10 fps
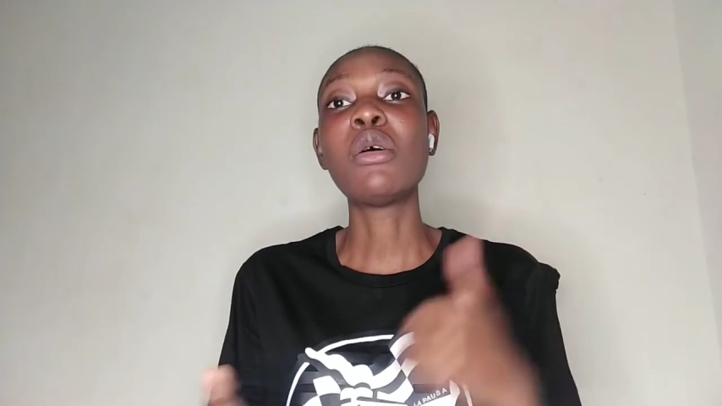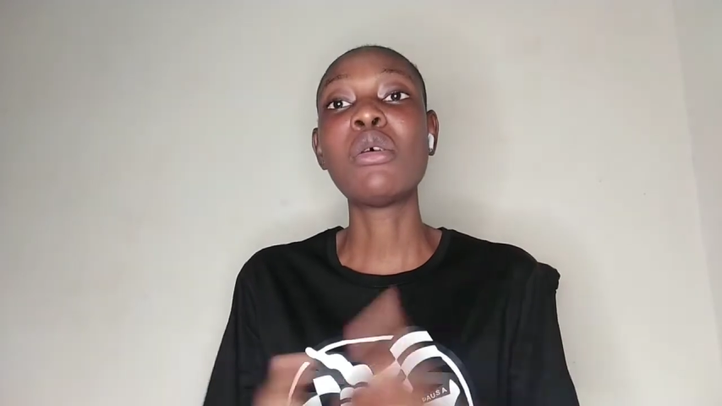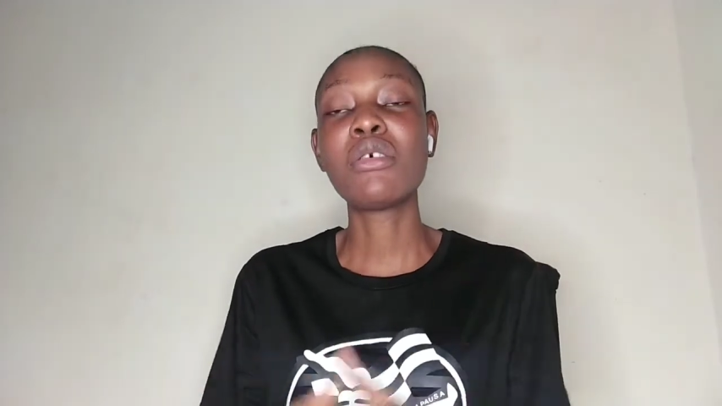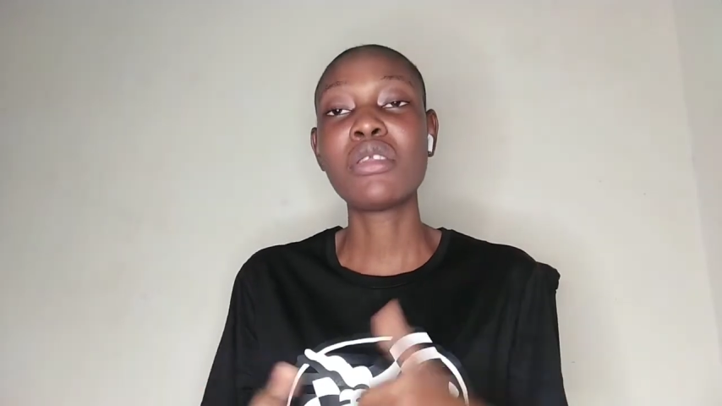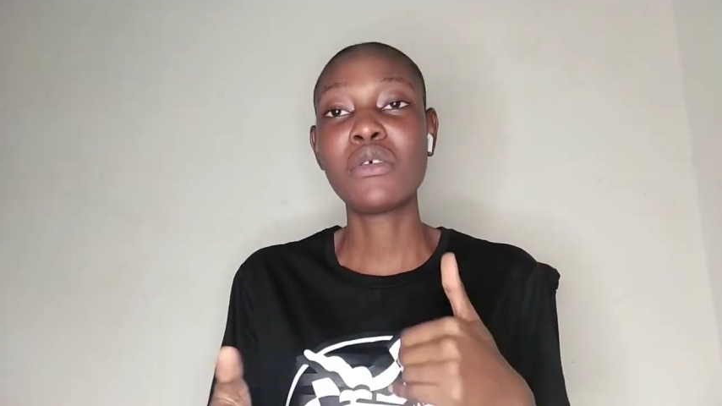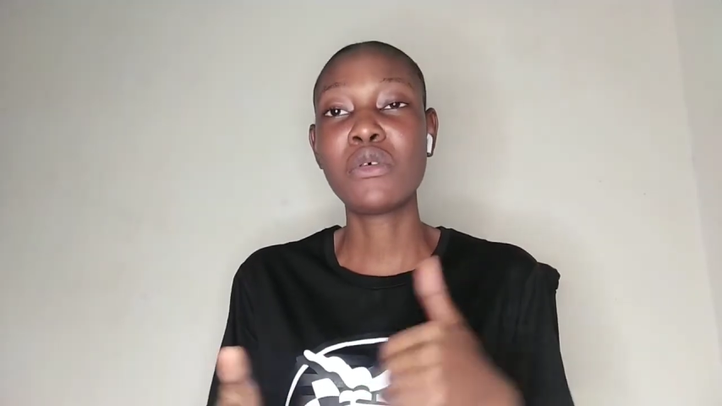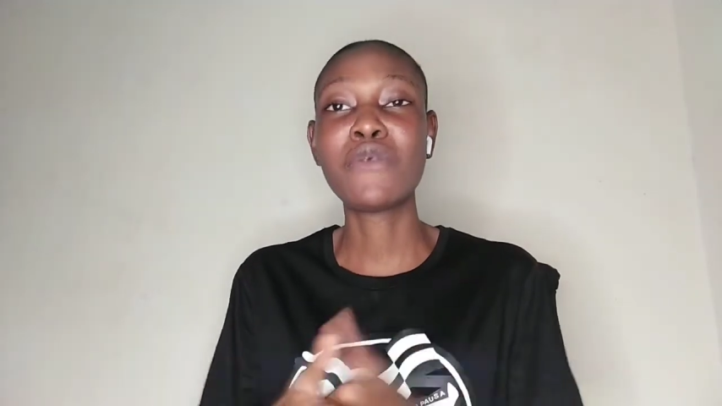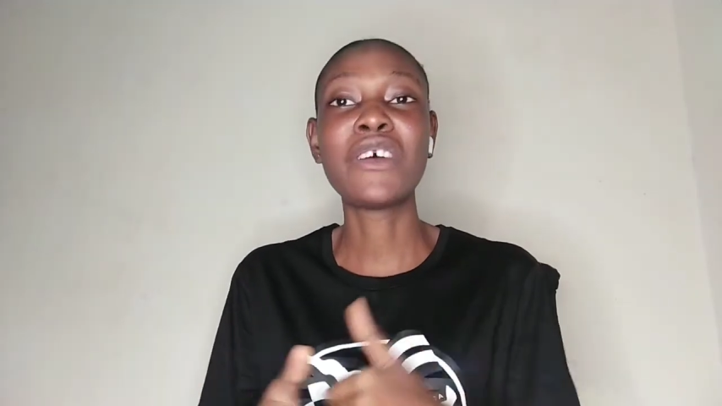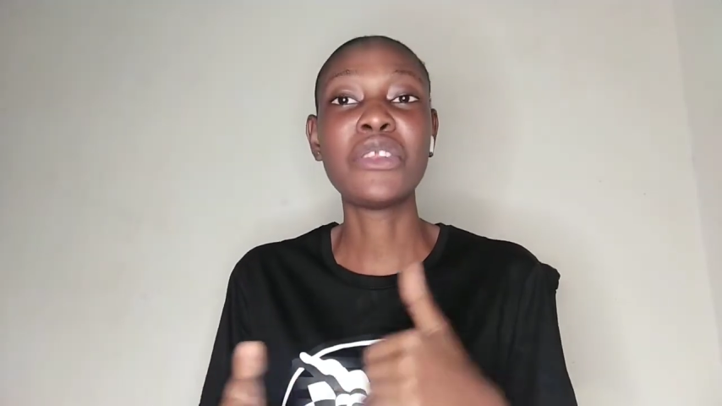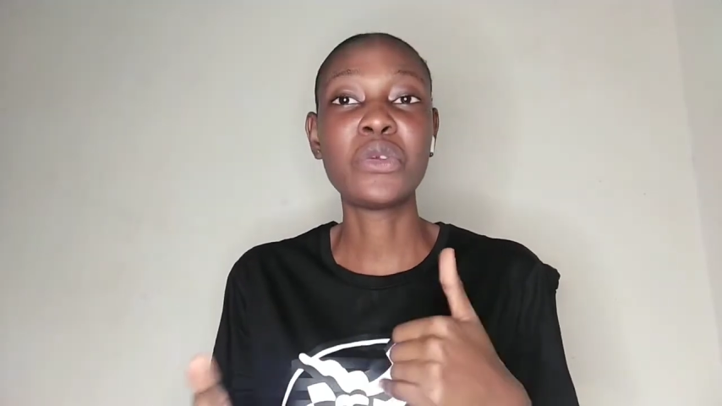all
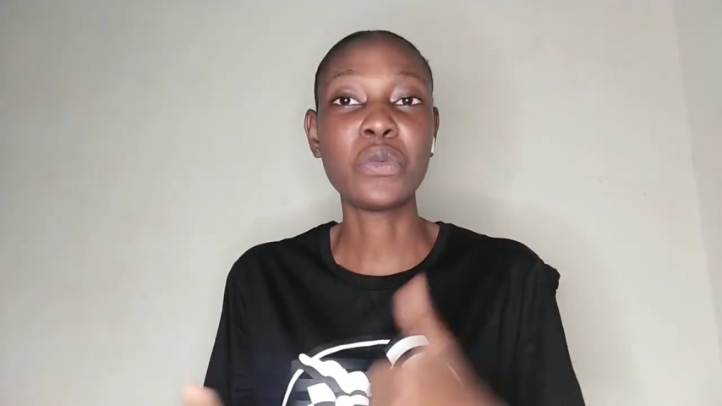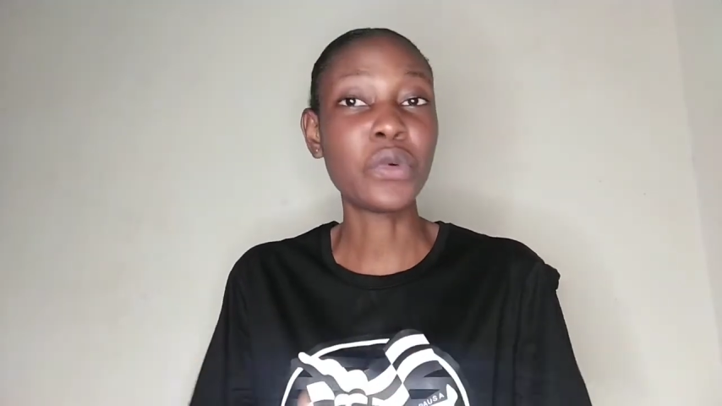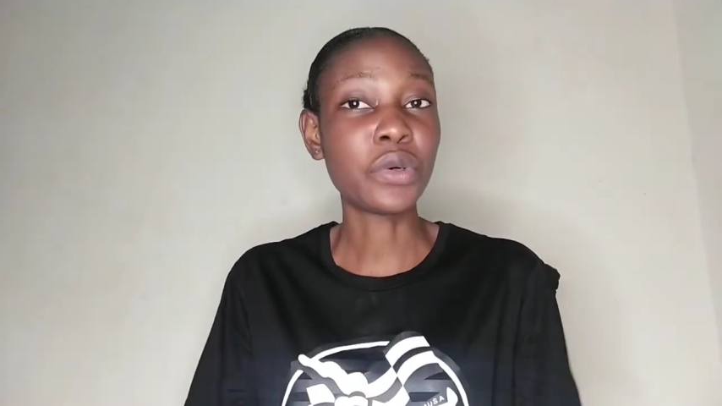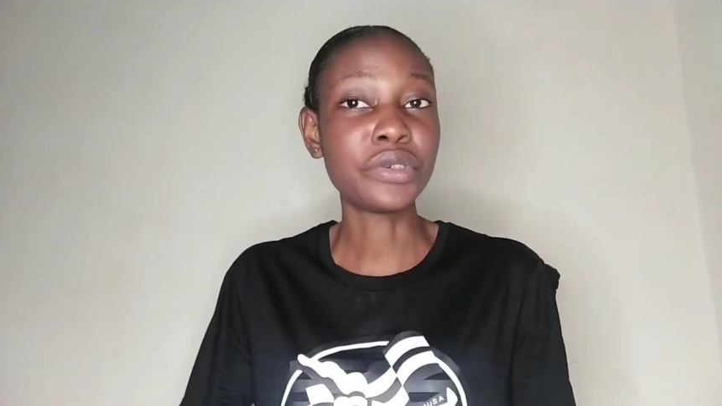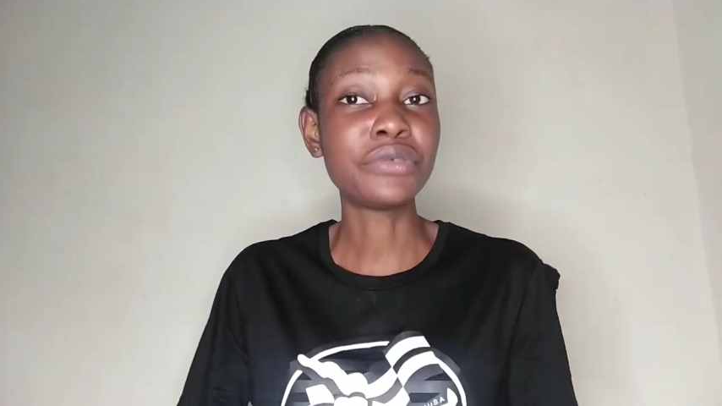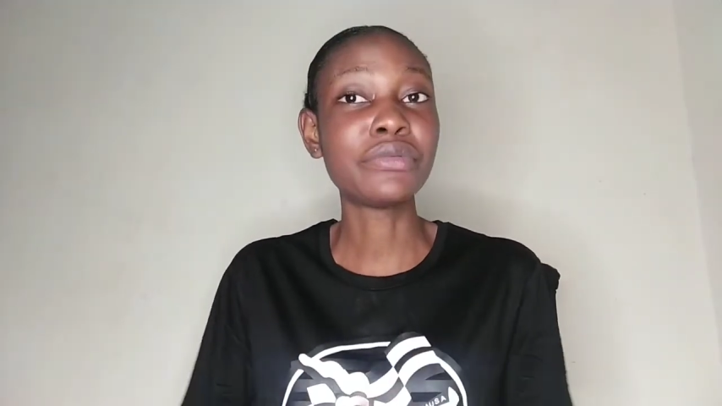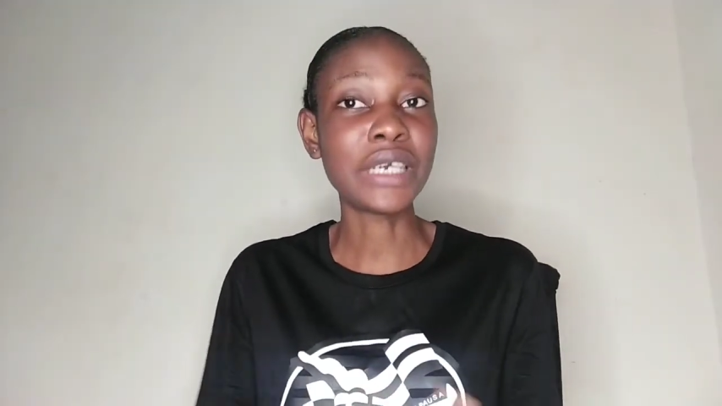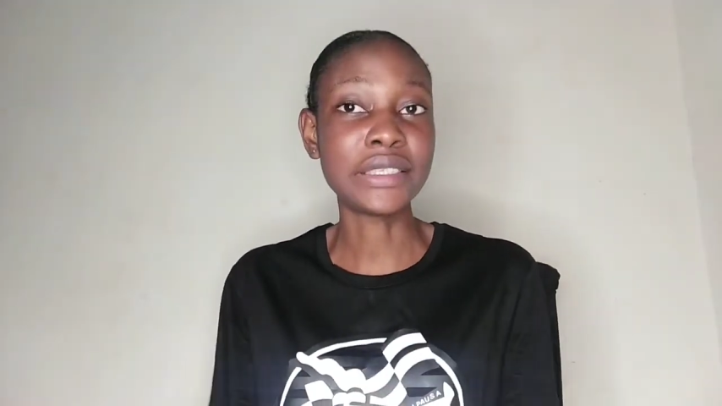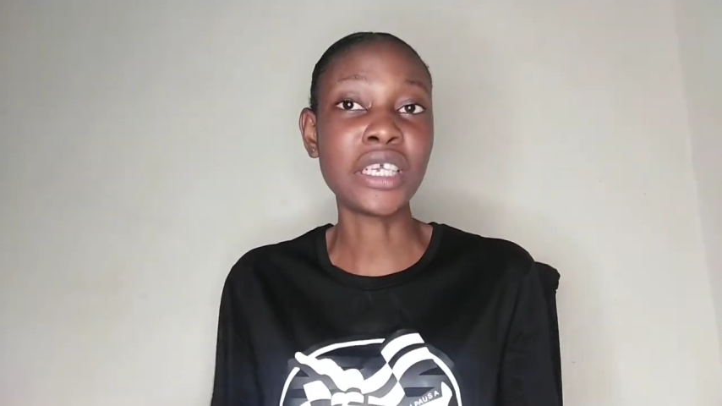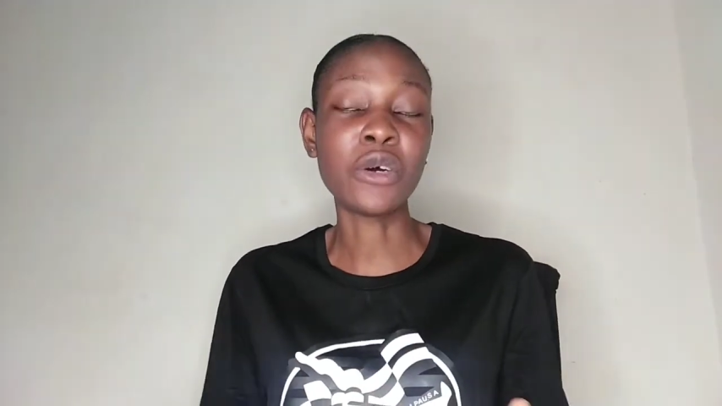over the world
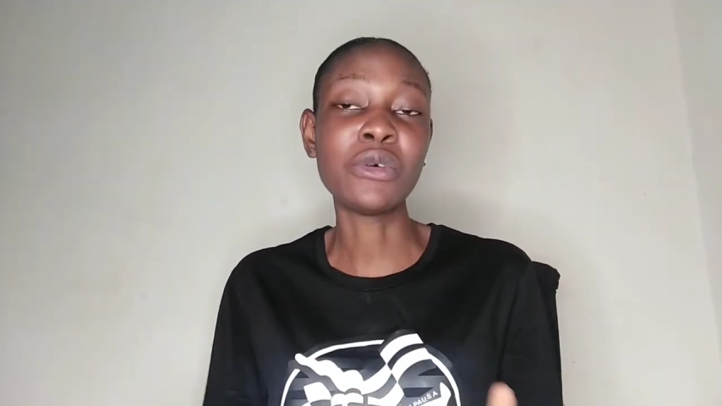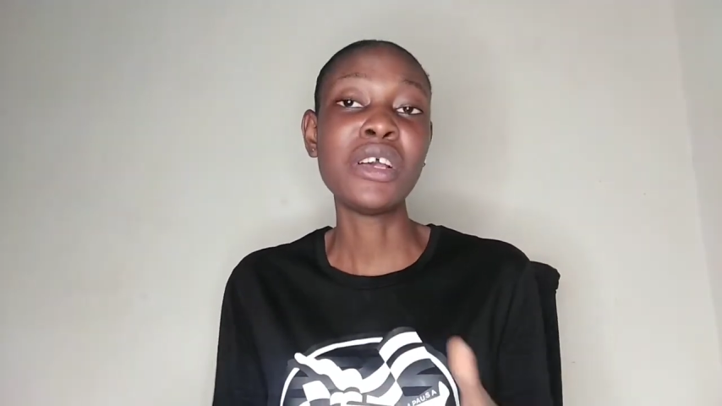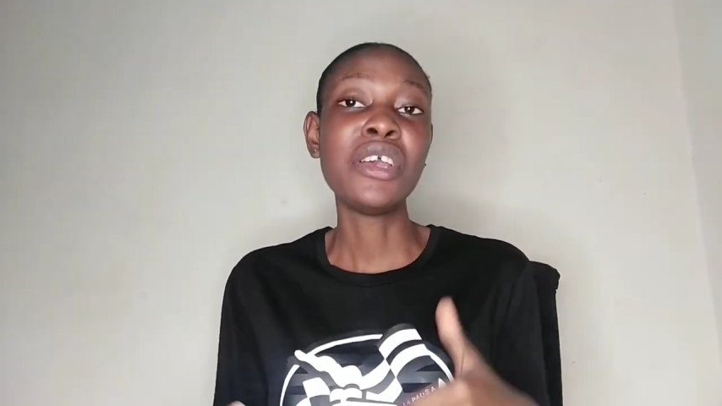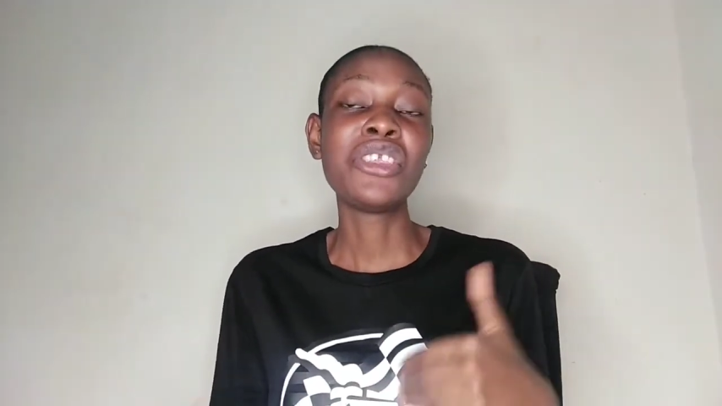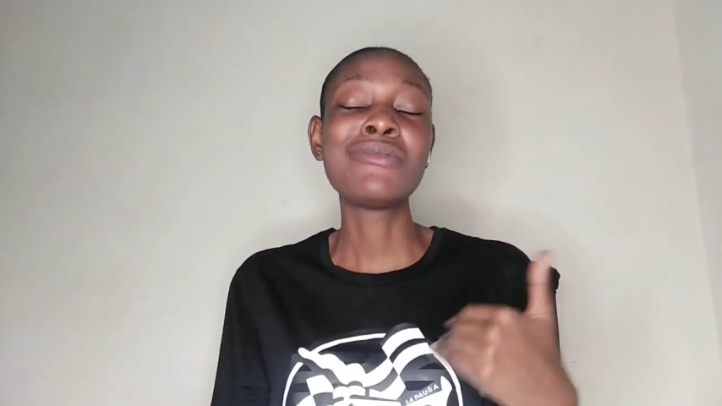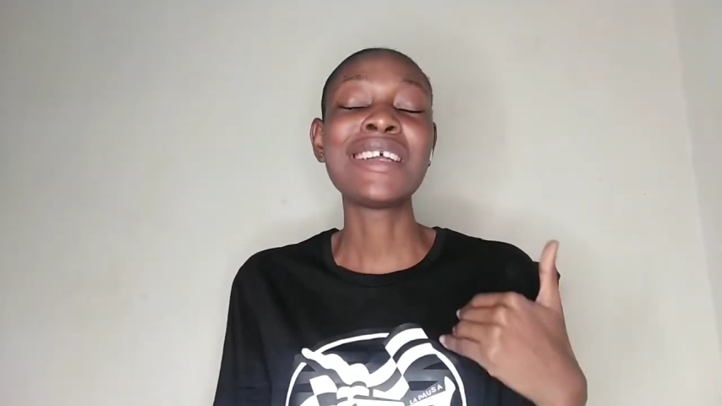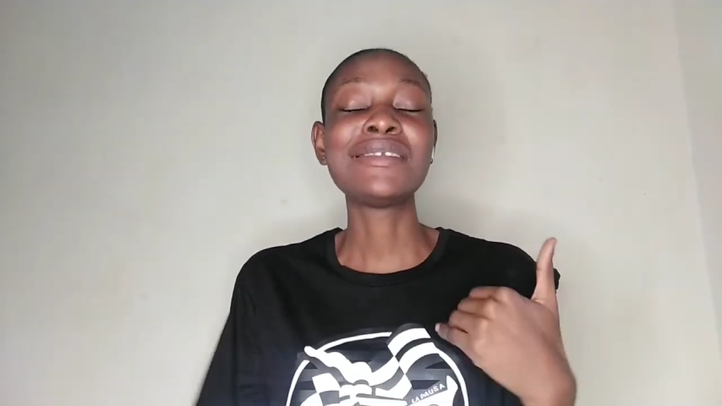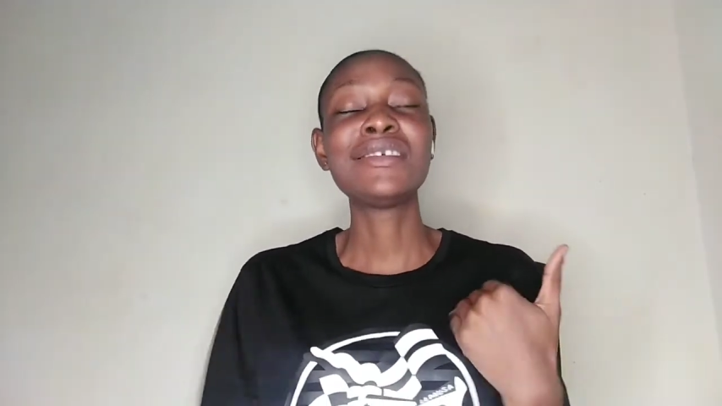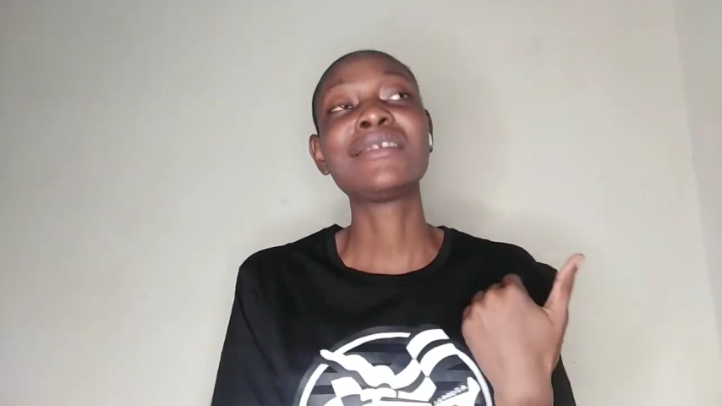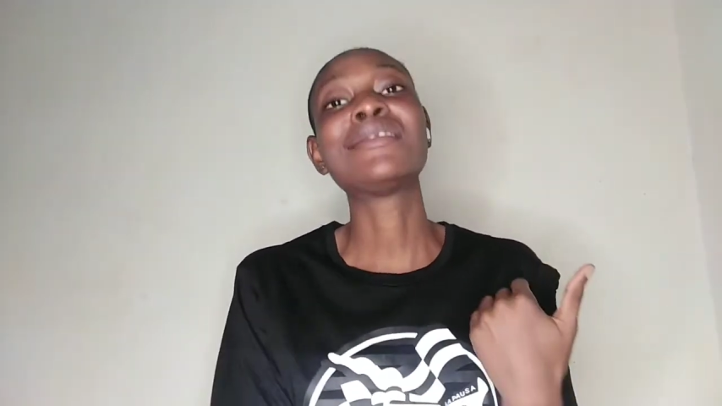right now. You might
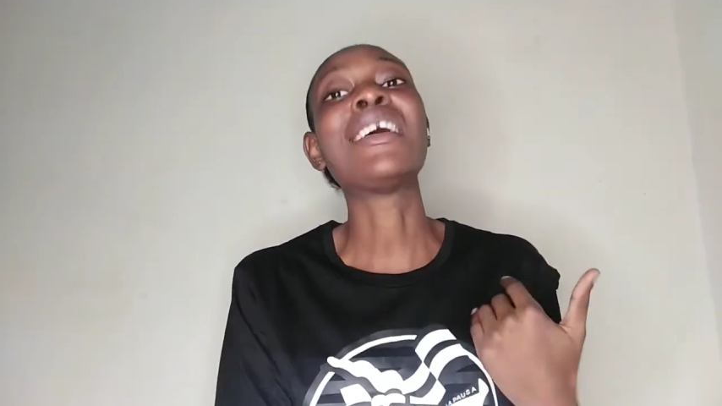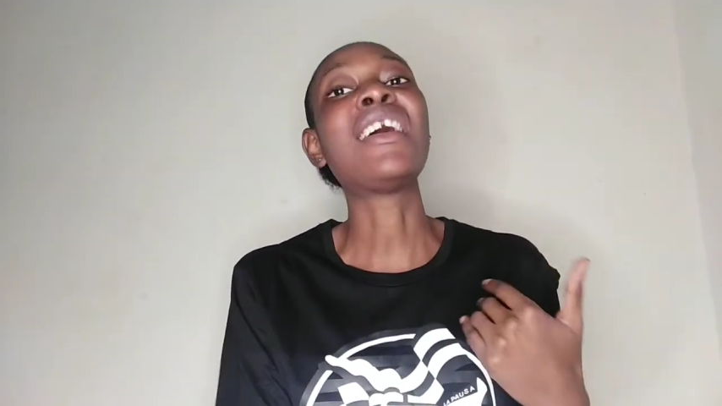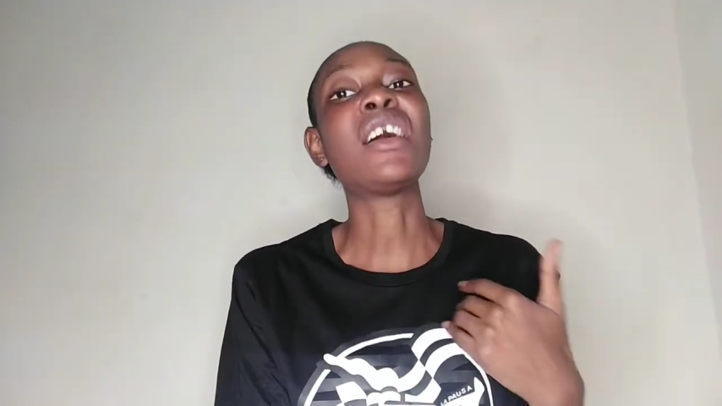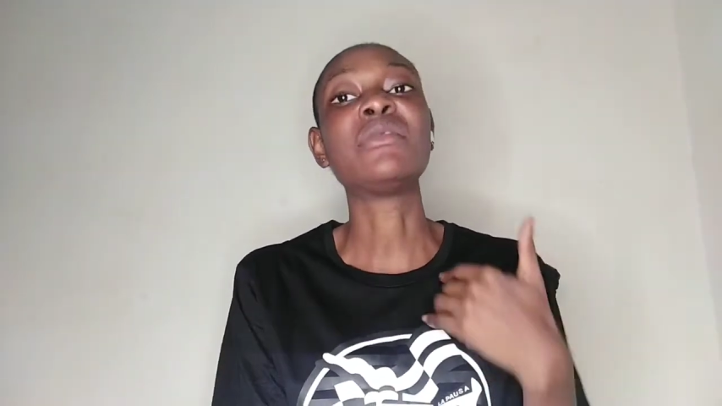think that